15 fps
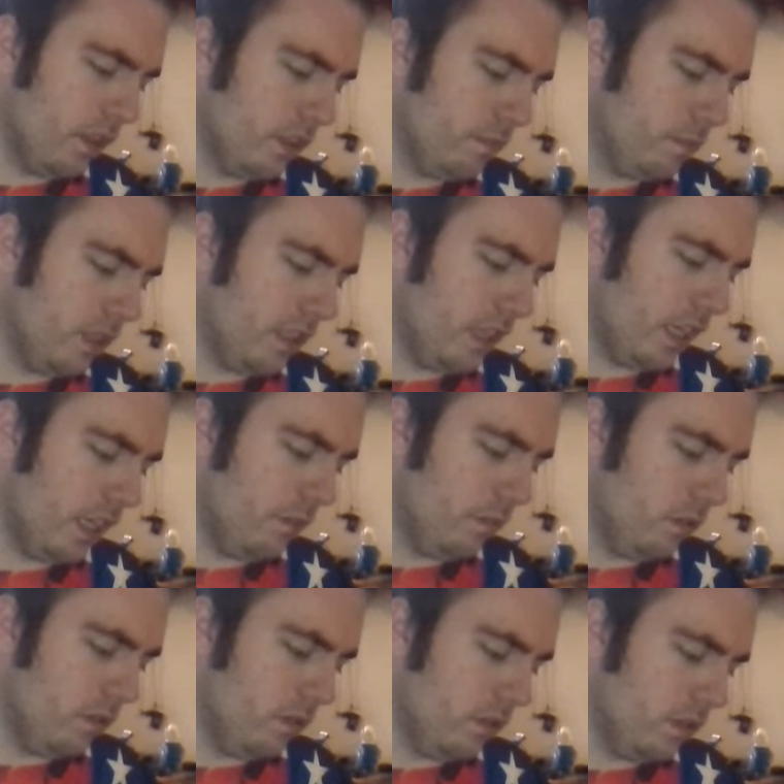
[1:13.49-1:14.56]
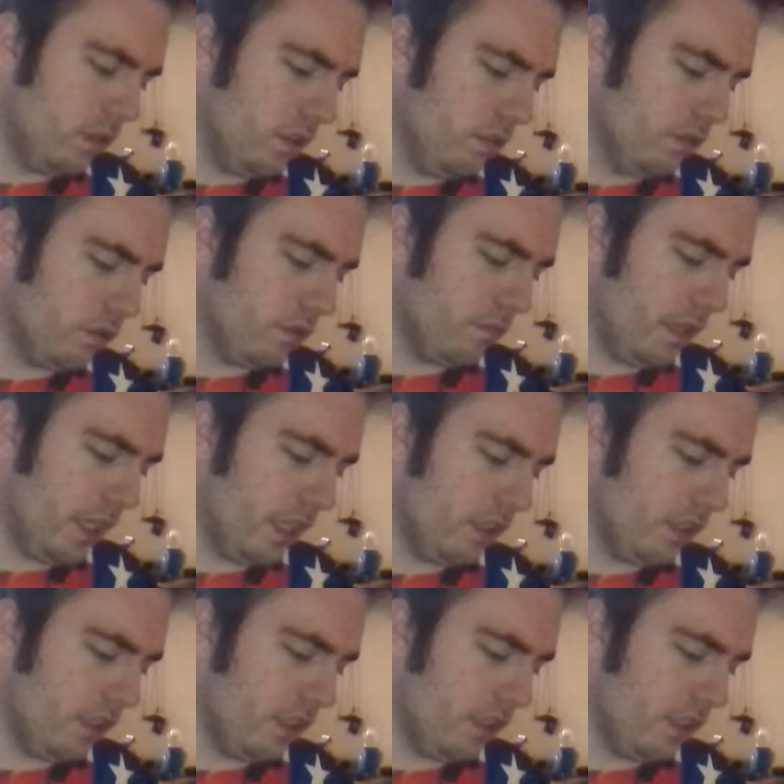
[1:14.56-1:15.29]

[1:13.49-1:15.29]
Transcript: USB cable, user